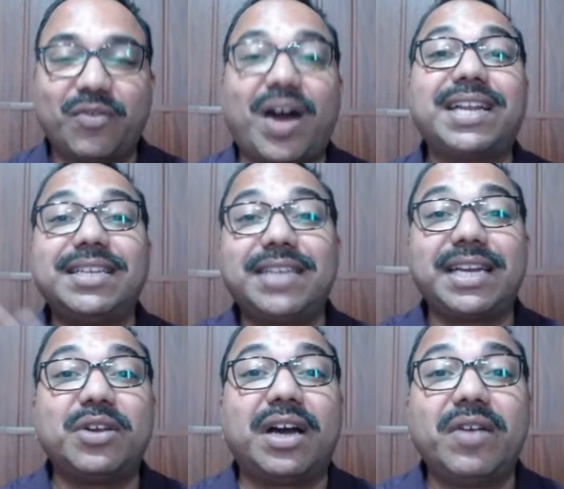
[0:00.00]
What is
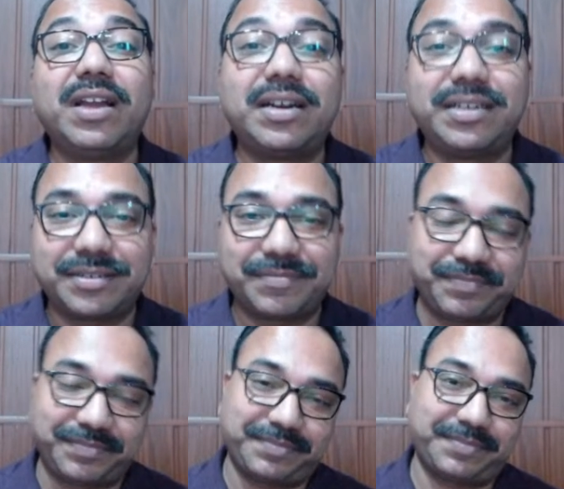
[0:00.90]
that you have learned?
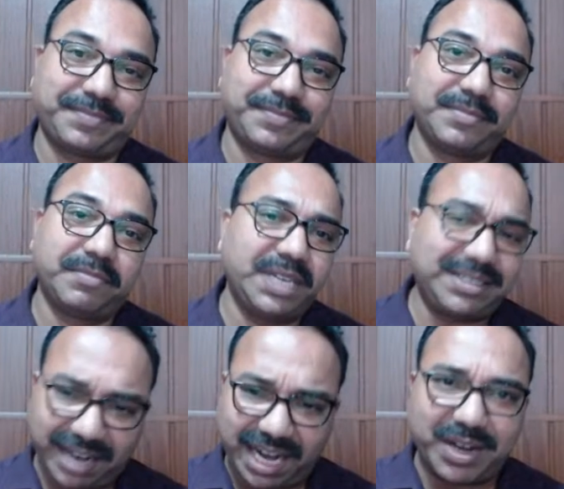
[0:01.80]

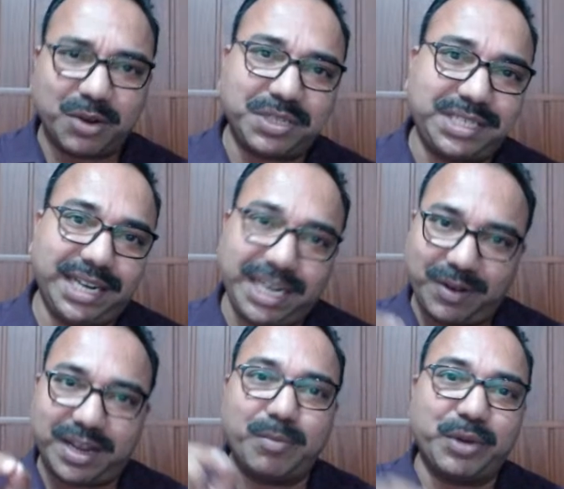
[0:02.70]
It's a relevant question. It
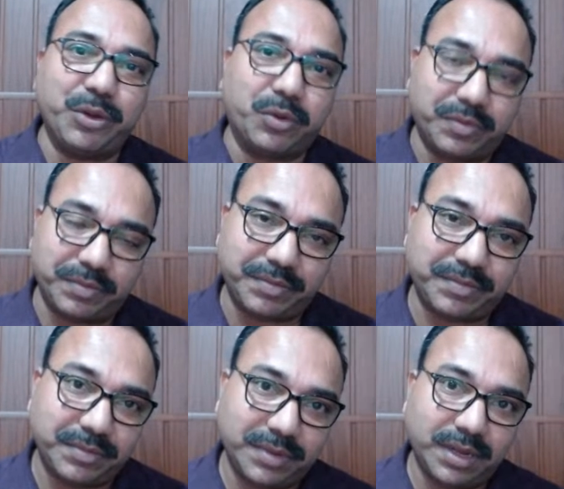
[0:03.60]
will come to you.
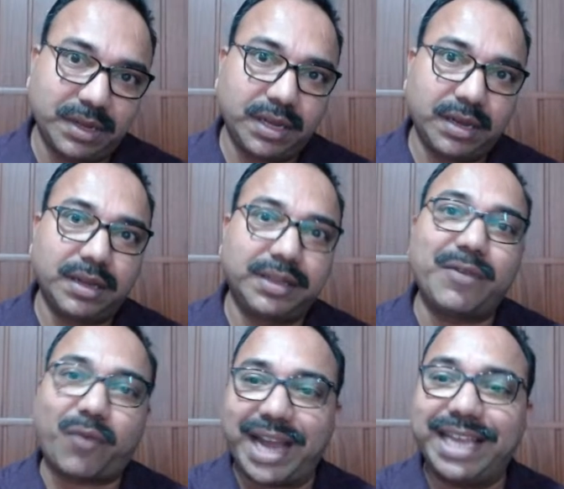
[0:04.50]

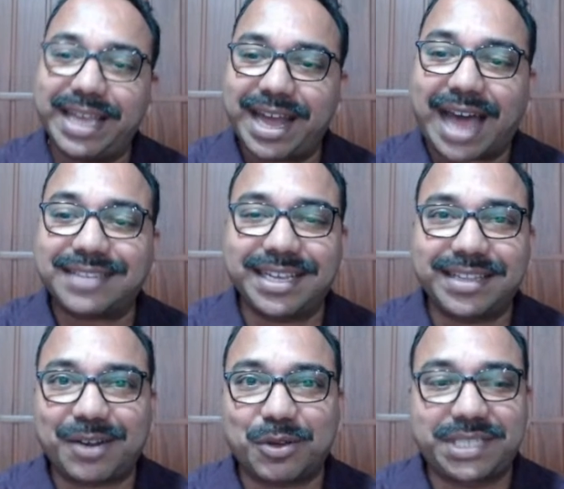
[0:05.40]
Then why they are
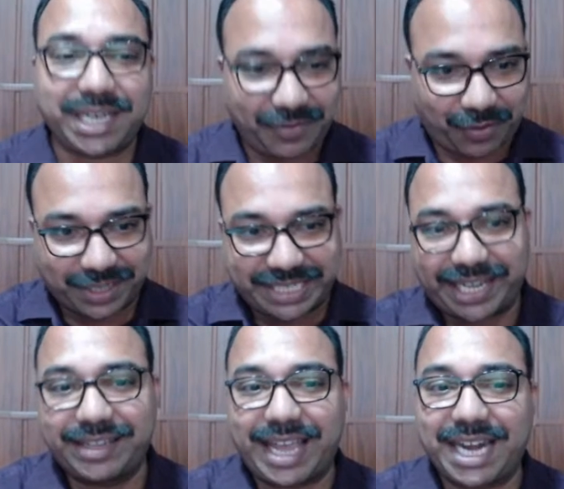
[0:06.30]
asking that question? For
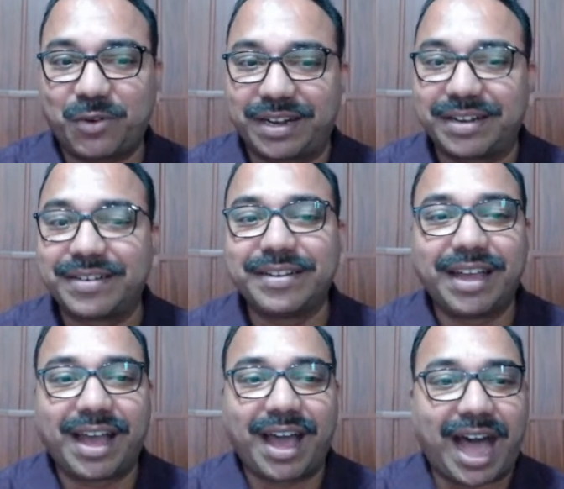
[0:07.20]
checking that one.
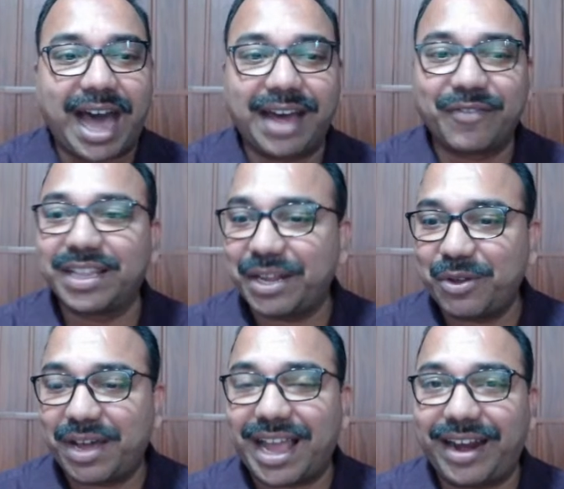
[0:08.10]
Whether
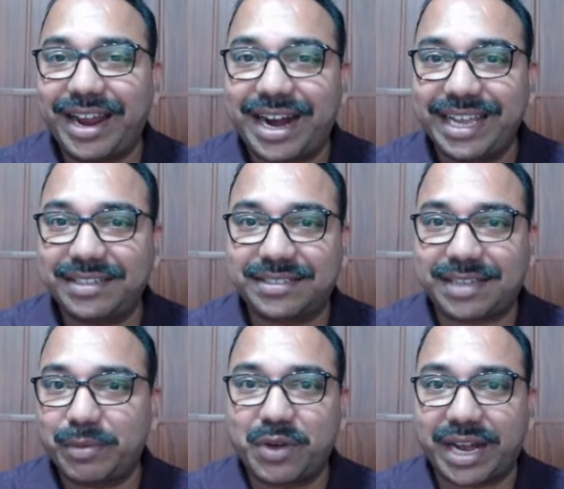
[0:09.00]
you are learning
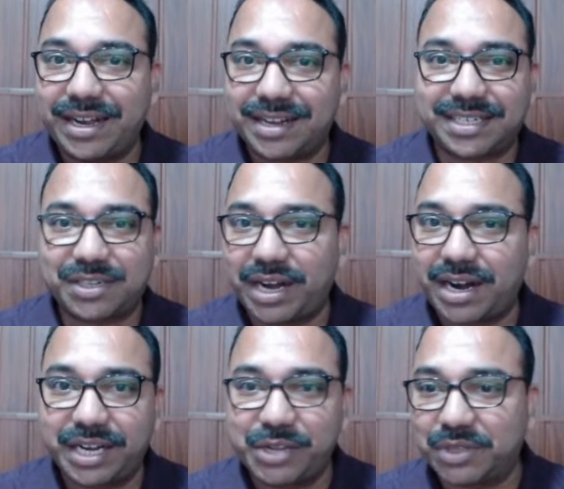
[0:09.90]
you are interested to
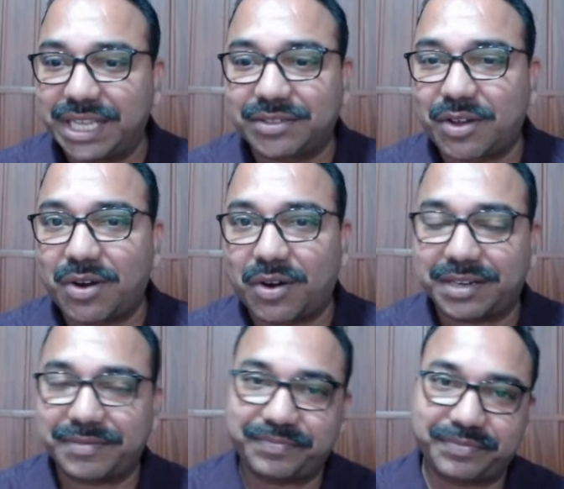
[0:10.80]
learn new things or not.